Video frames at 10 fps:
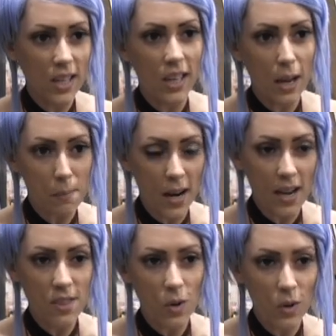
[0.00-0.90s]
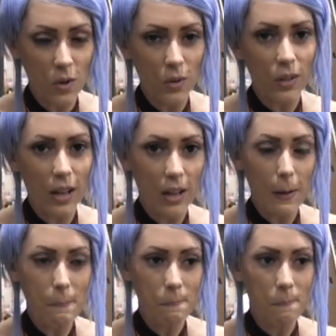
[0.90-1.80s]
it, and I'm behind the
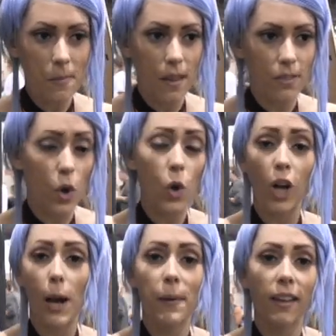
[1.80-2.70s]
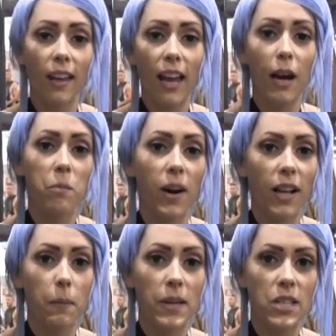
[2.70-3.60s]
whole comic, and I'm
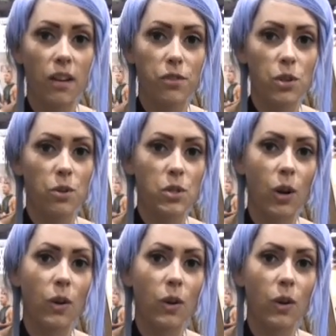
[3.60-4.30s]
writing it myself too. So